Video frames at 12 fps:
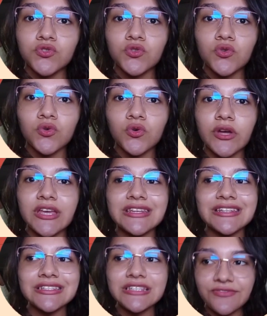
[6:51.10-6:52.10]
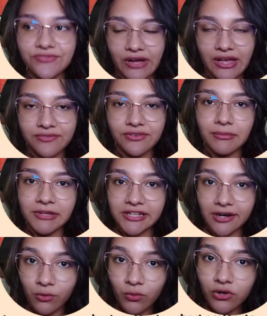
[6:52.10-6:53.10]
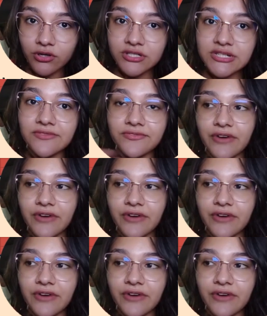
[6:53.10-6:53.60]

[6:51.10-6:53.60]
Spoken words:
to identify familiar words,